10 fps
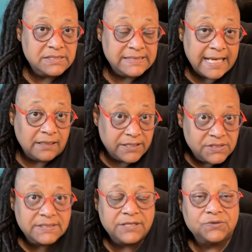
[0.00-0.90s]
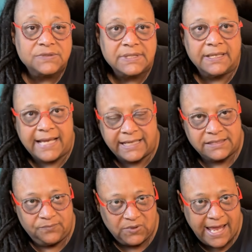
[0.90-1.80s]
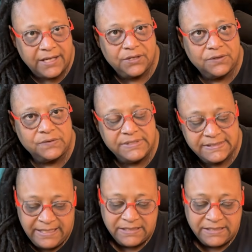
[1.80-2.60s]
State legislatures enacted black codes.